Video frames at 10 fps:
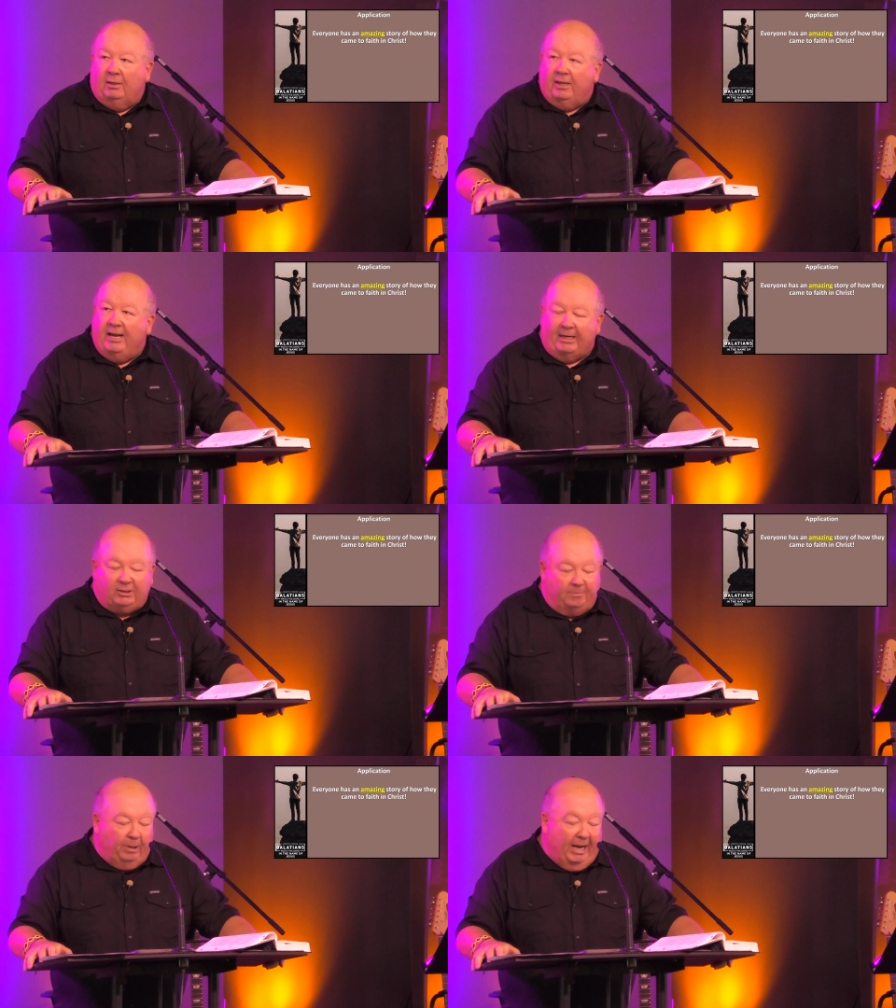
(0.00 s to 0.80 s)
The
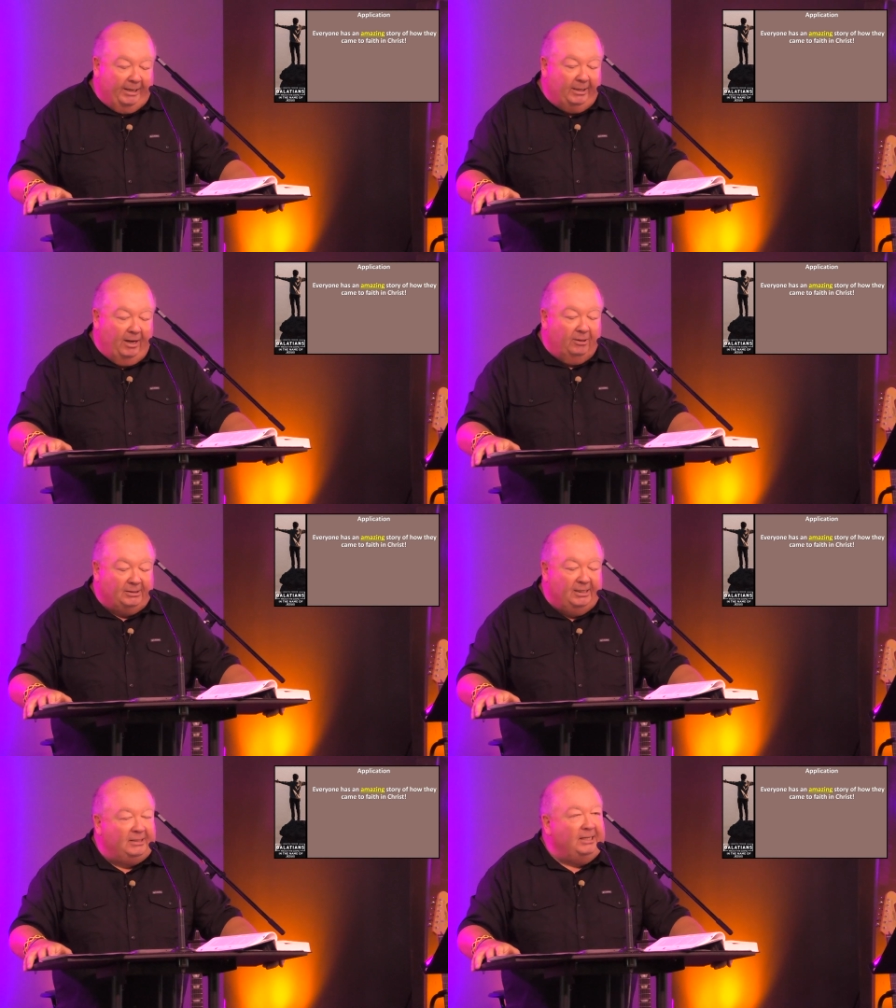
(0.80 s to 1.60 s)
next blank there is
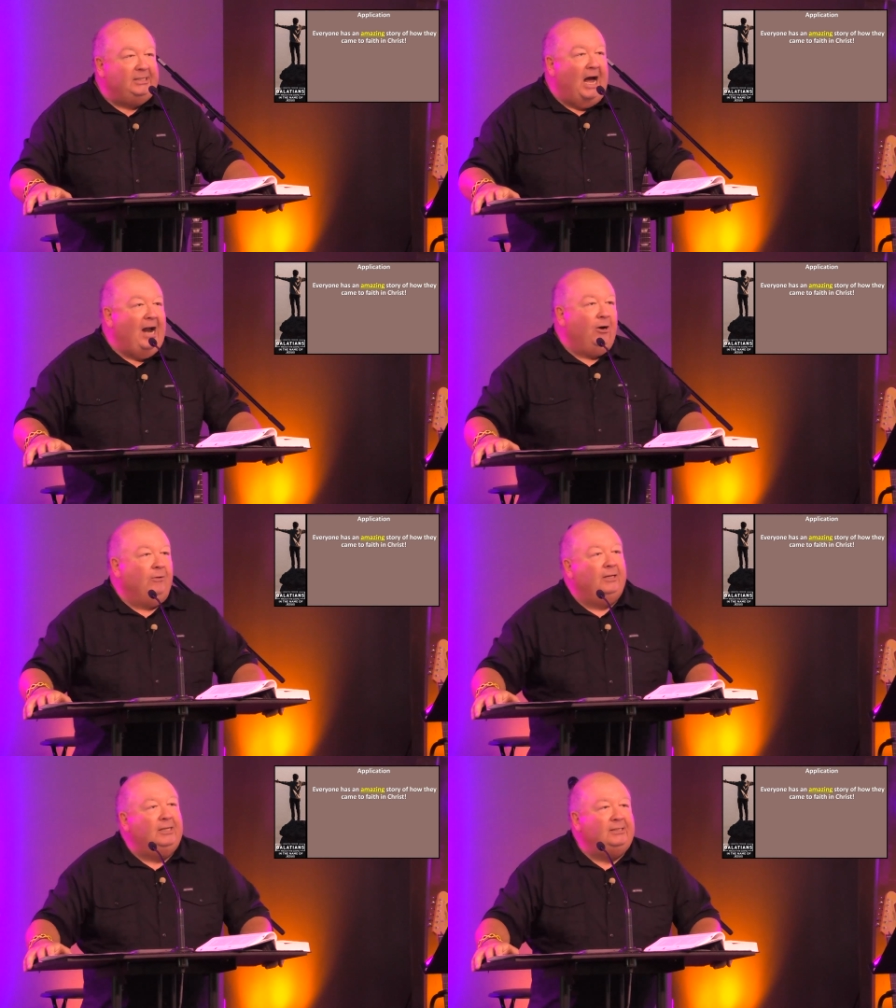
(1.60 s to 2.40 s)
the desire,
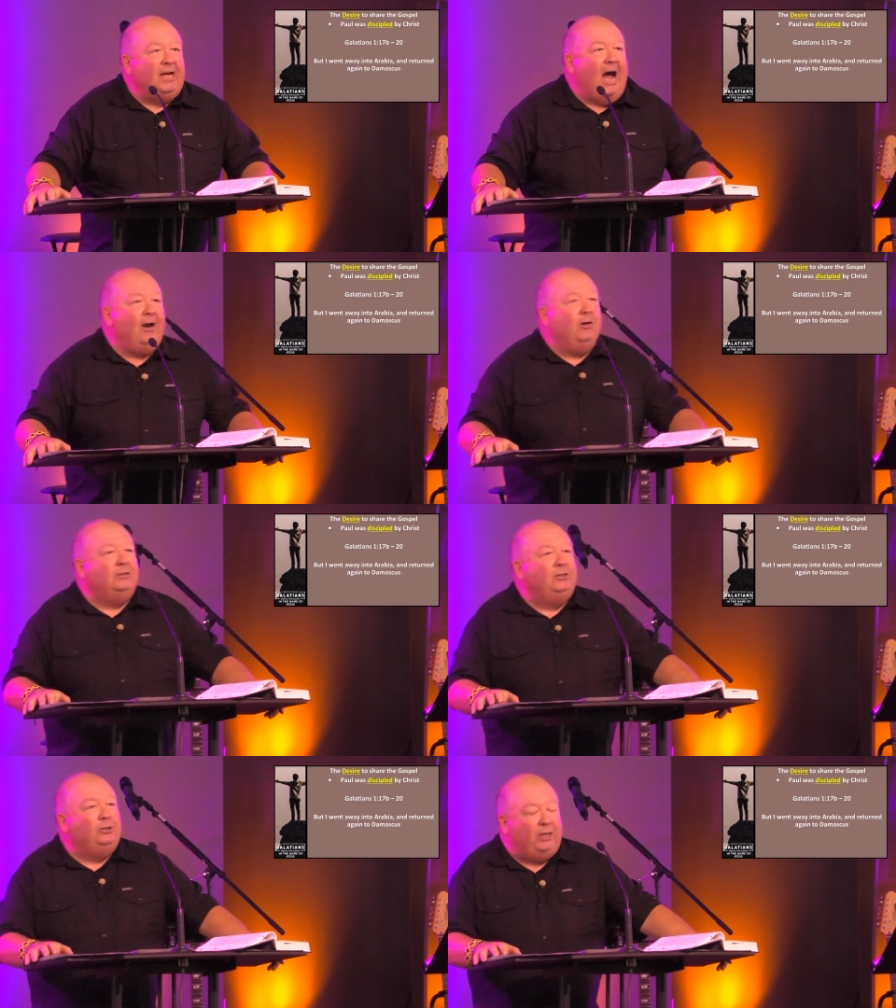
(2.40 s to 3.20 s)
the desire
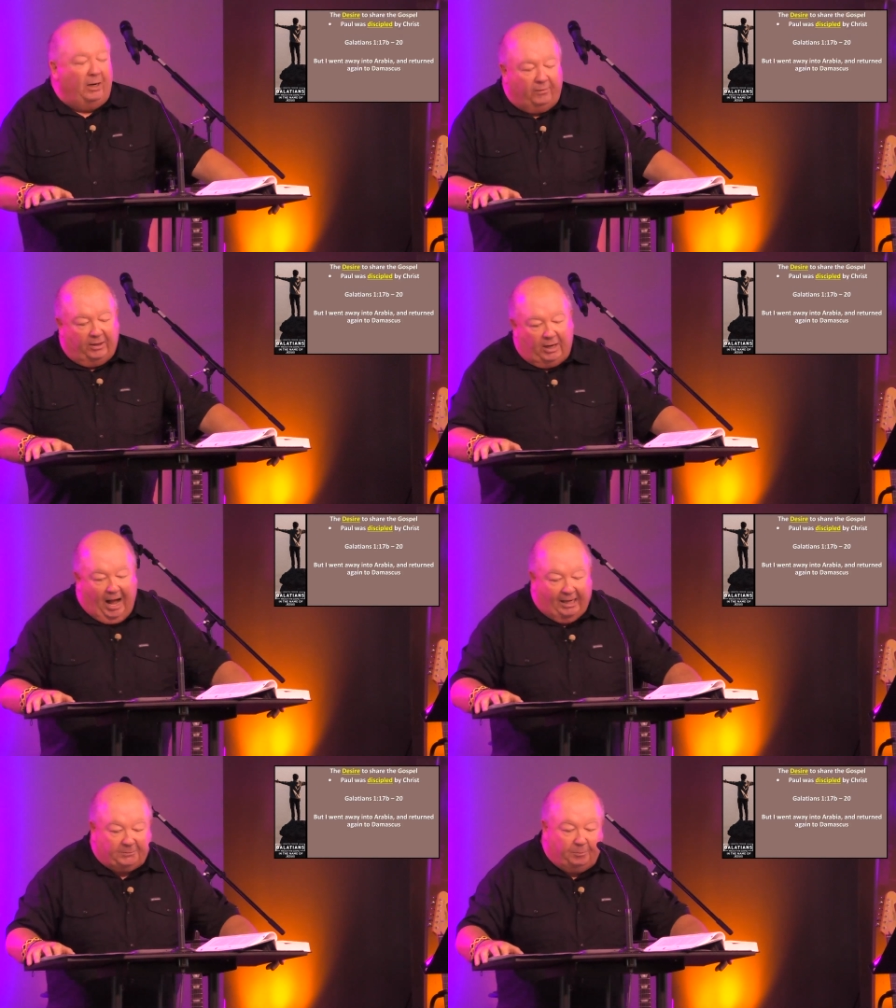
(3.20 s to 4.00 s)
to share the
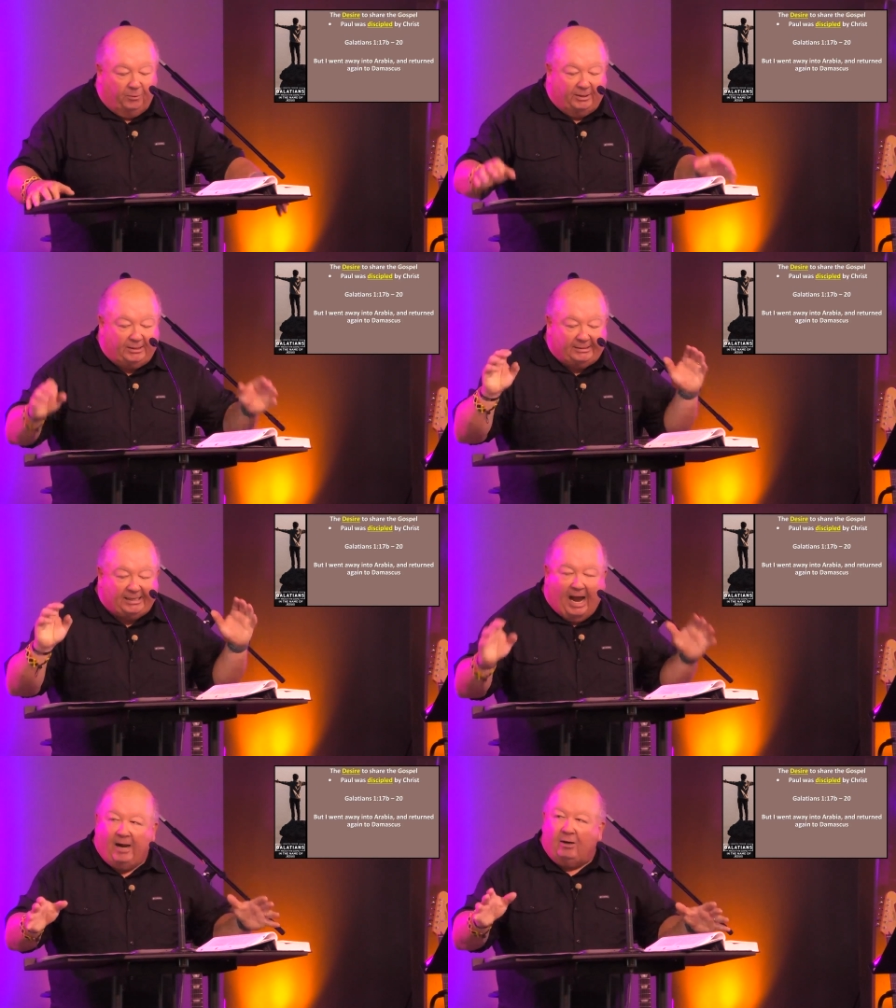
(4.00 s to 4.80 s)
gospel, the
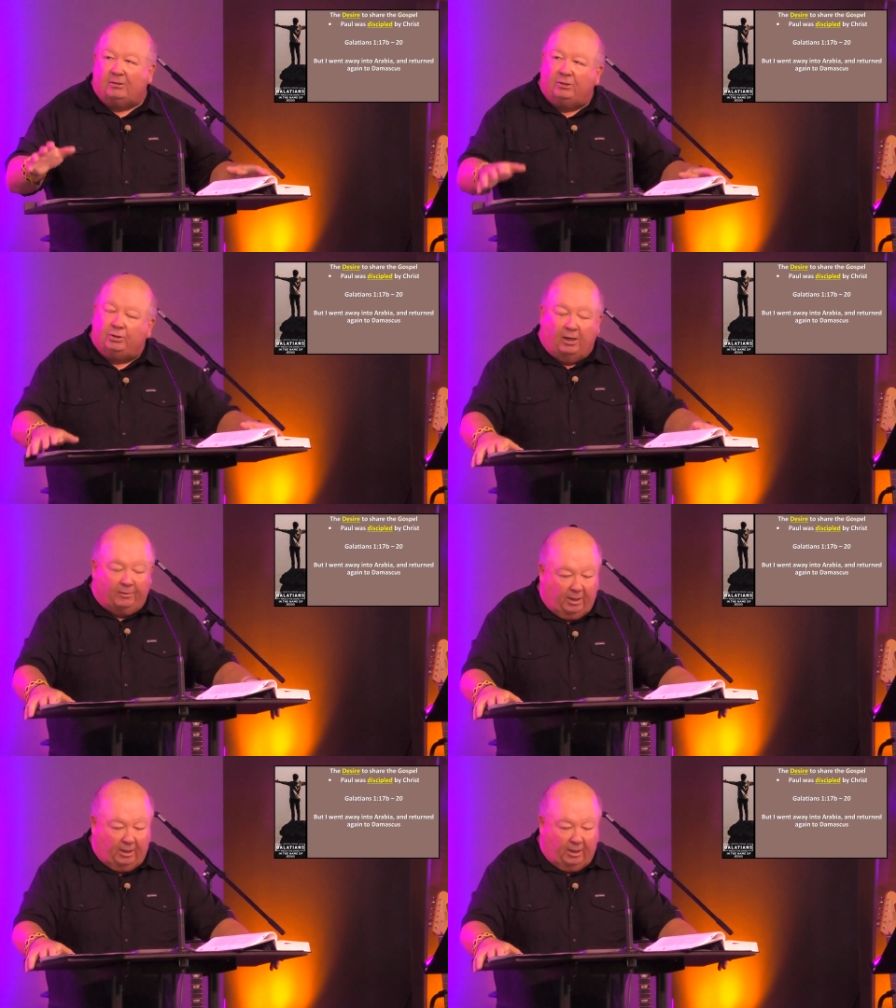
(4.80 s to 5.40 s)
desire to share the